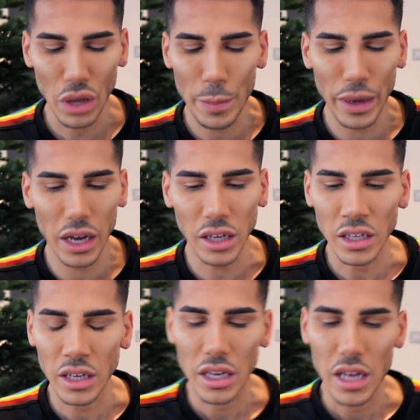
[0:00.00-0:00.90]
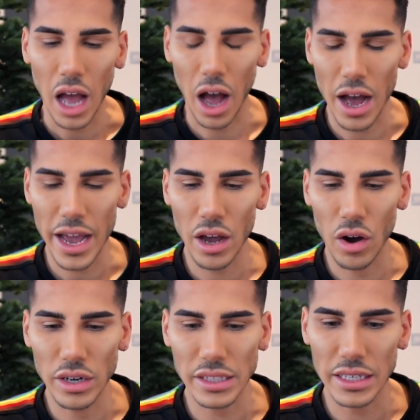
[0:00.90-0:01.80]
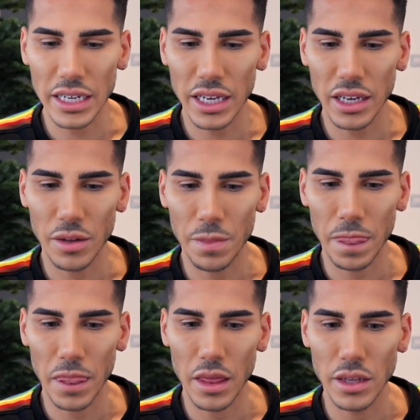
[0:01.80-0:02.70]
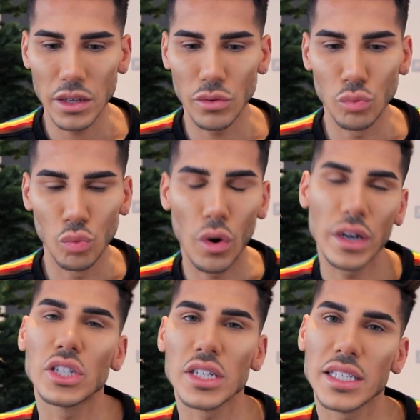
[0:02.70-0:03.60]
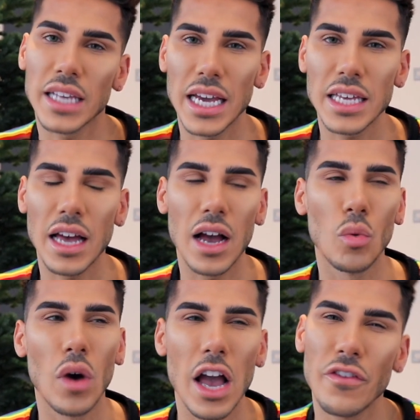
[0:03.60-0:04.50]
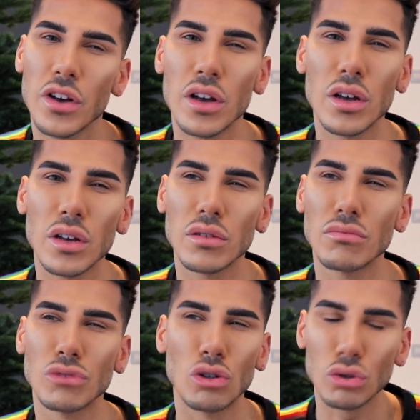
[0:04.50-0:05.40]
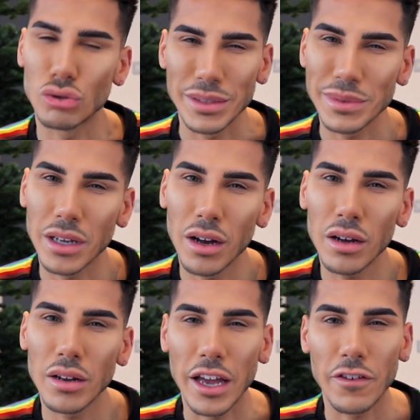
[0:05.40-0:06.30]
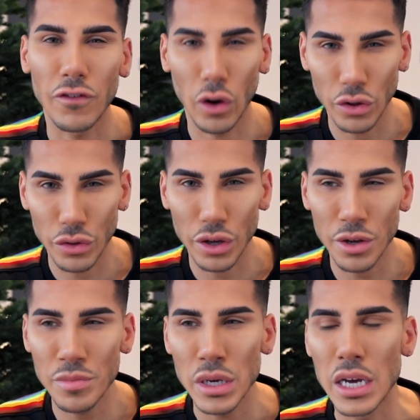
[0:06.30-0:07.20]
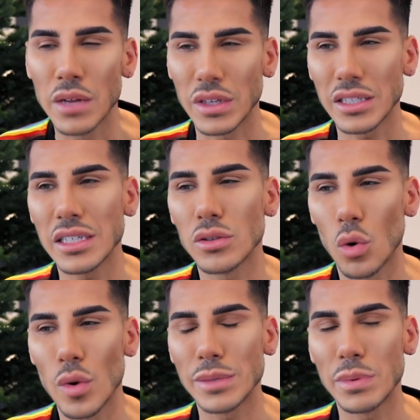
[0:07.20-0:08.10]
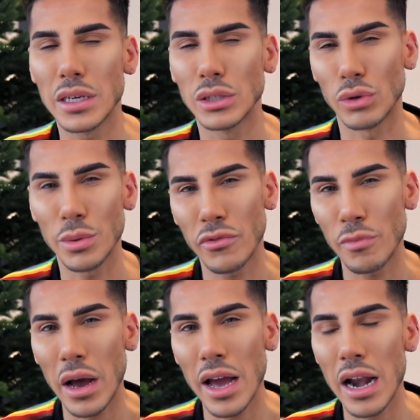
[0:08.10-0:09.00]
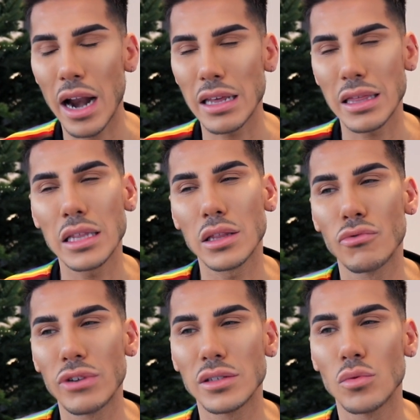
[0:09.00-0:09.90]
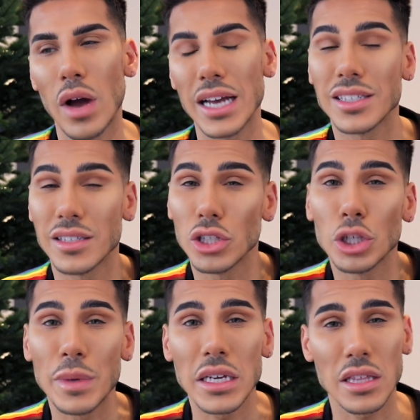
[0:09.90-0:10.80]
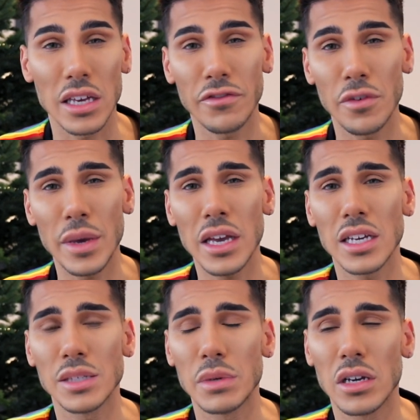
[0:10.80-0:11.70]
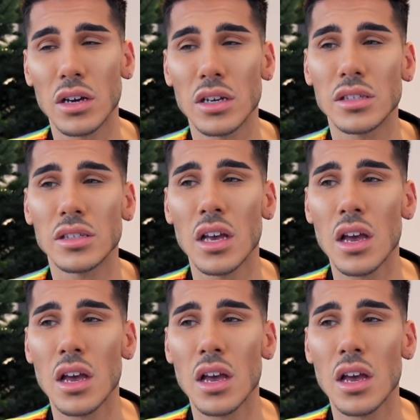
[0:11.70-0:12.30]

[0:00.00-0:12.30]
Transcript: But I honestly want to just say that whatever your dreams are, like follow them. This has always been a dream of mine, and I think the reason why it's such a big thing for me is because